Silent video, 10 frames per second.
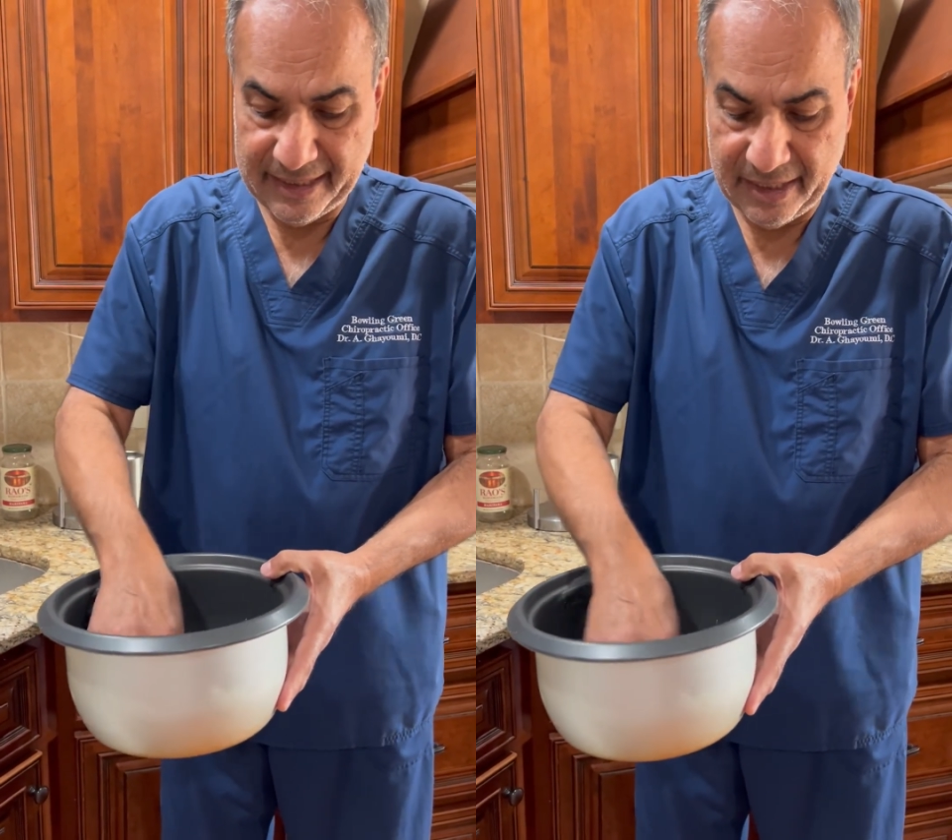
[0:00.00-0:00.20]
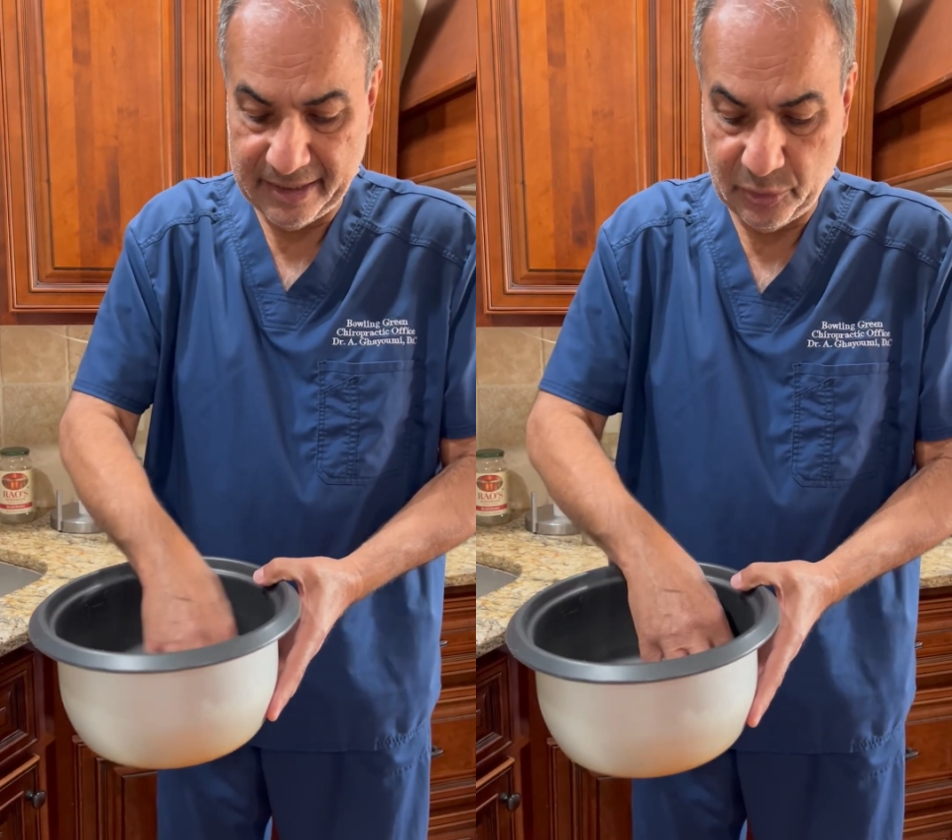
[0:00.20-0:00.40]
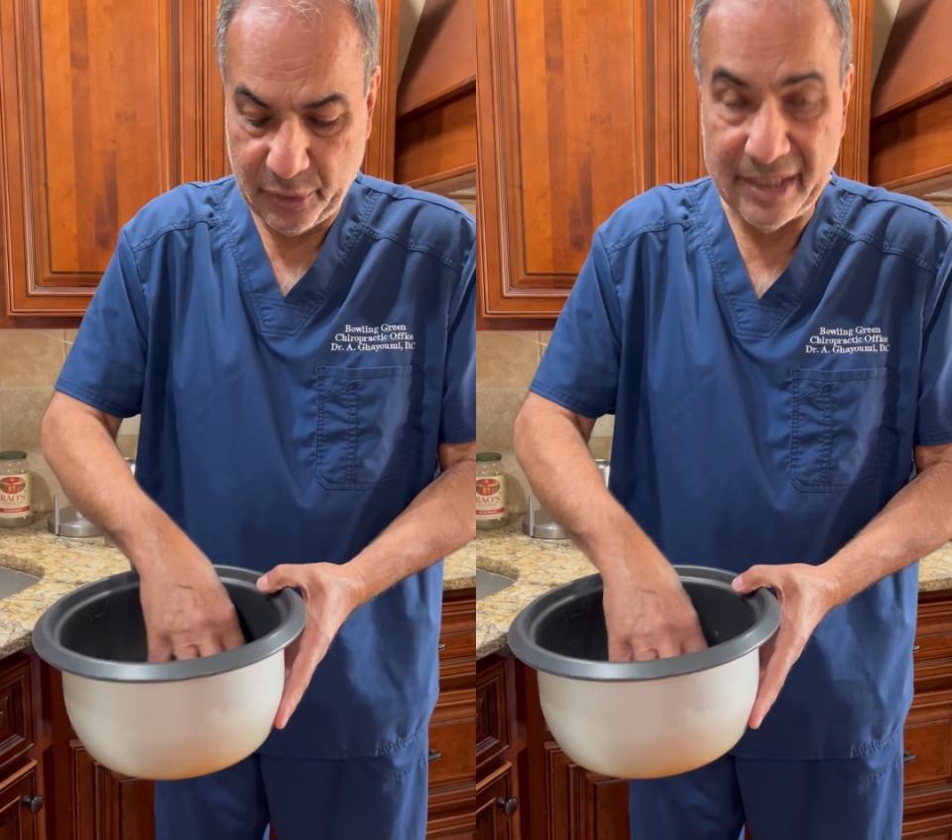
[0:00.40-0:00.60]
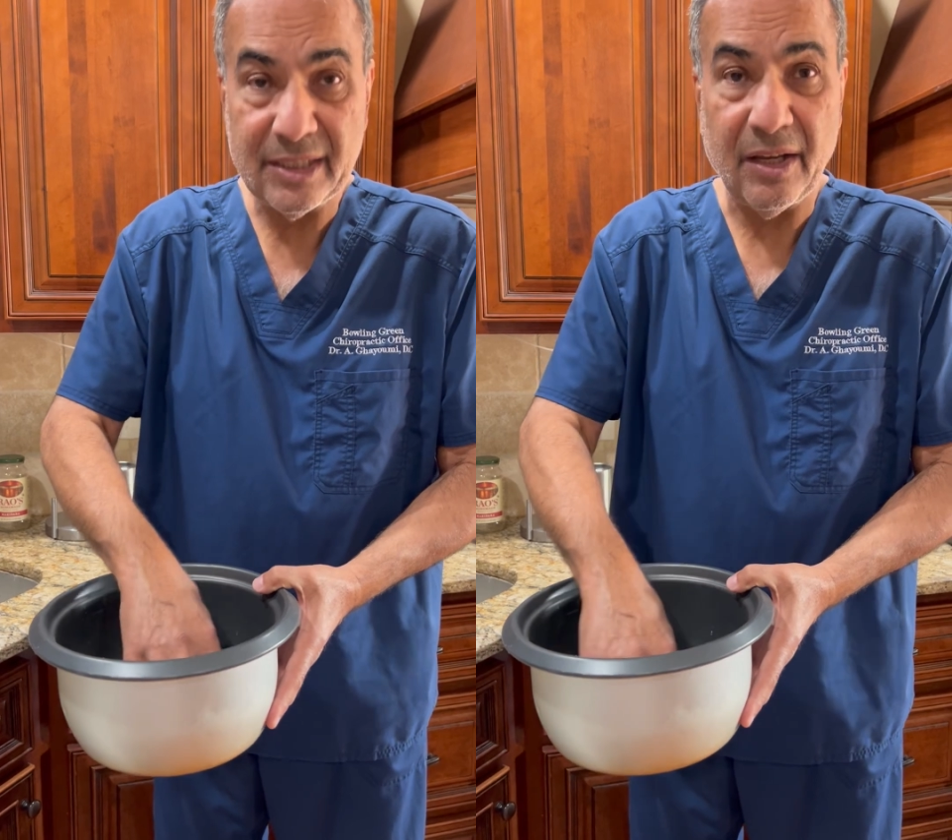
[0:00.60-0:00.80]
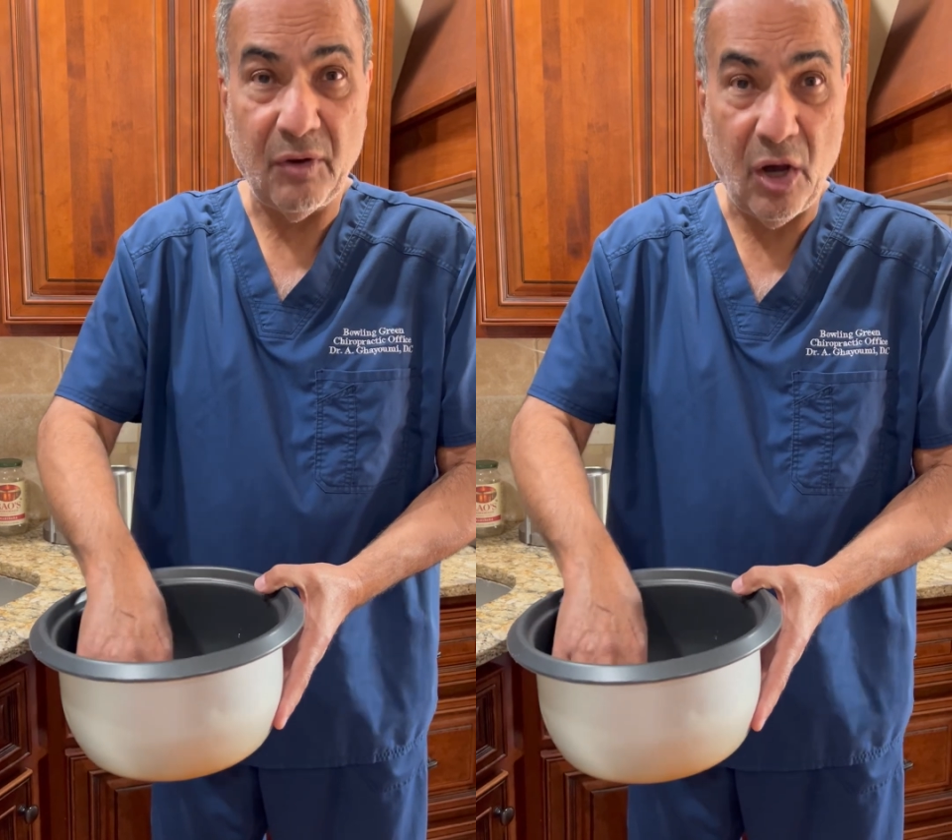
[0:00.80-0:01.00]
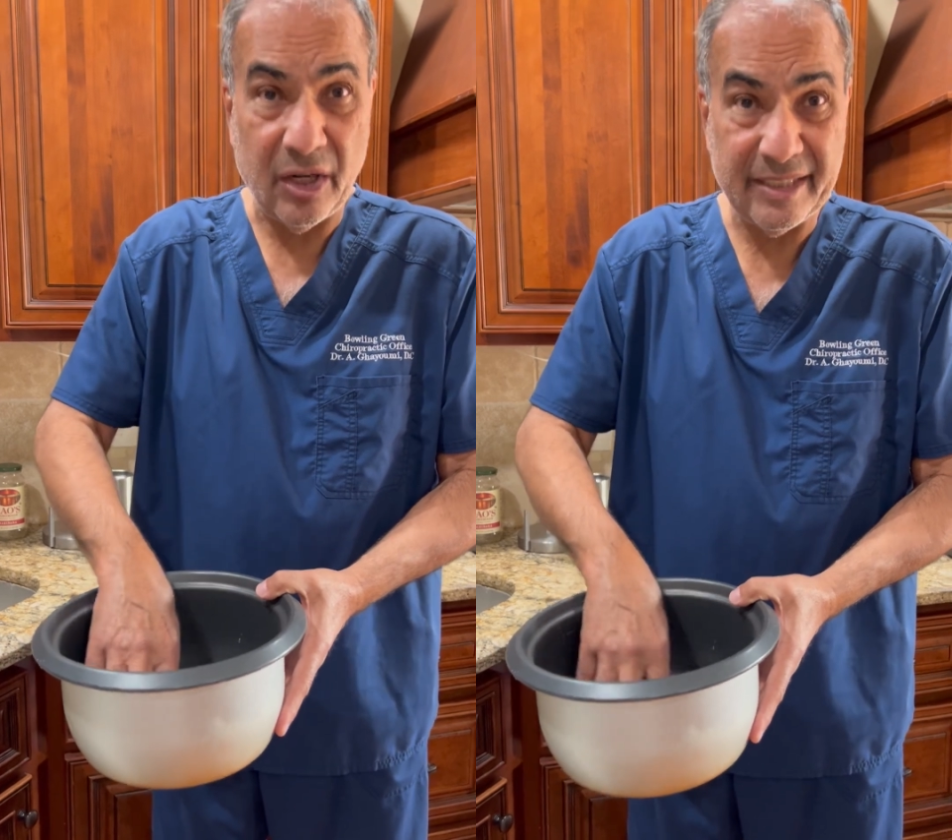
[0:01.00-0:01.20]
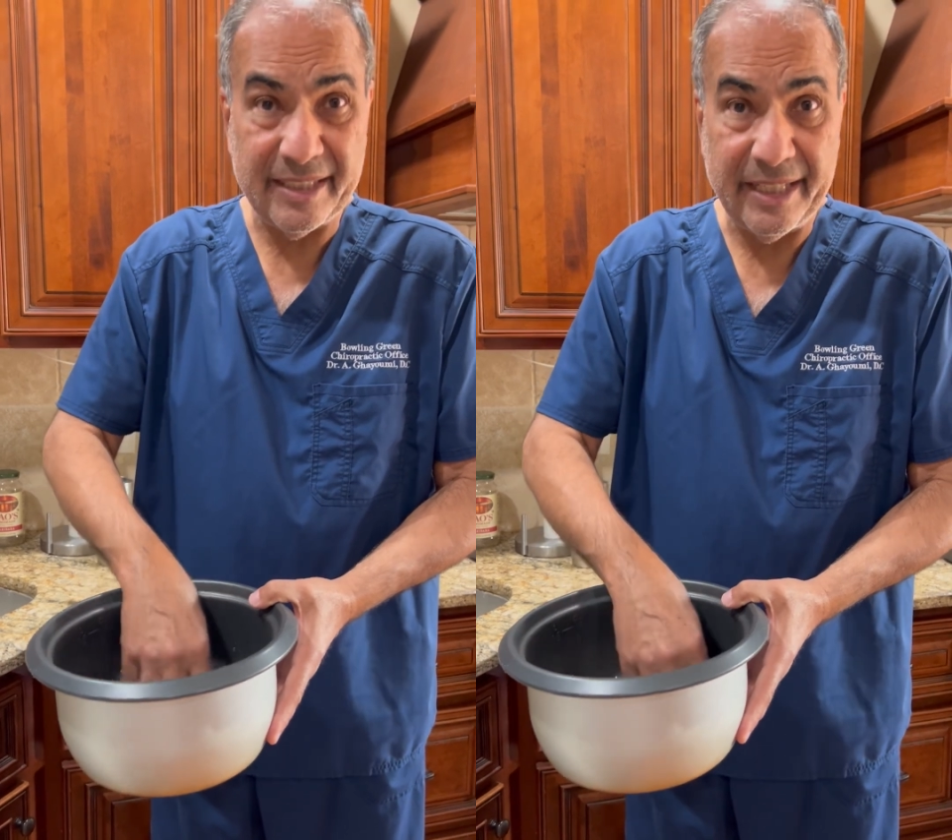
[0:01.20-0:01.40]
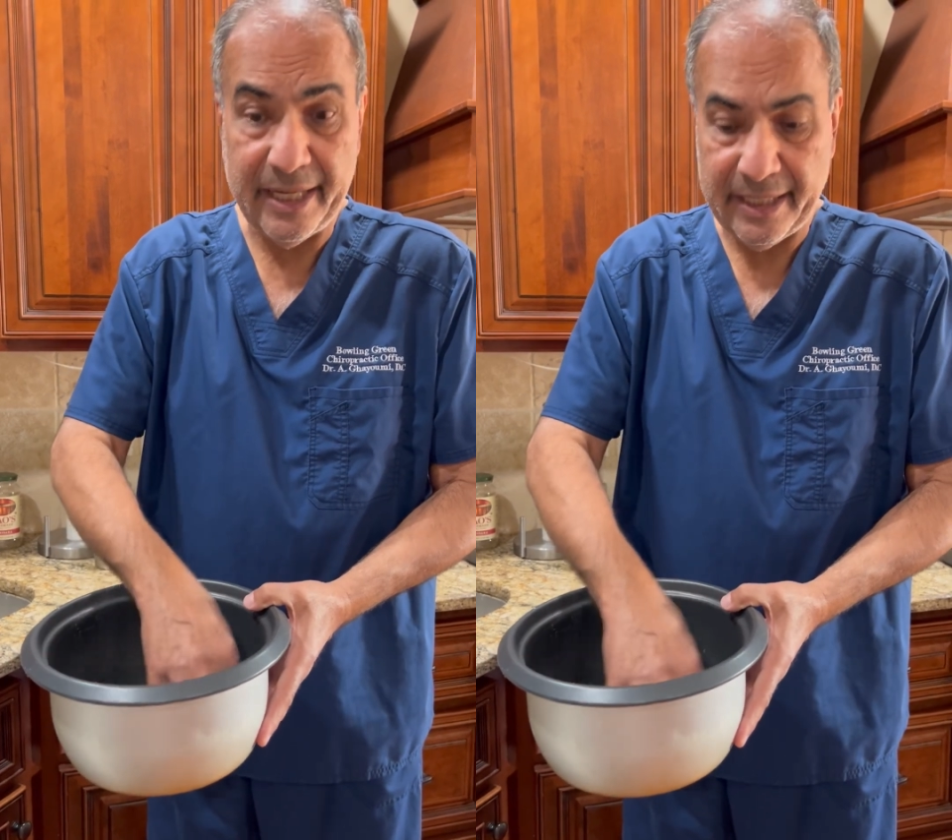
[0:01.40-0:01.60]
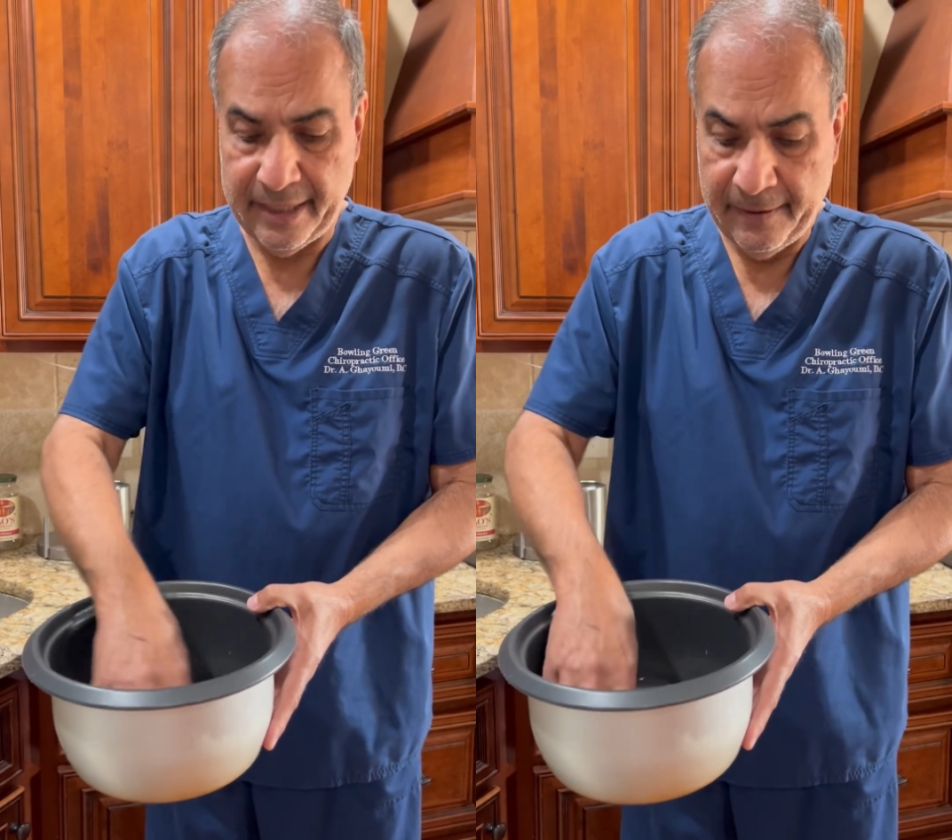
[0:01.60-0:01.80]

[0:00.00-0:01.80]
a trace of arsenic.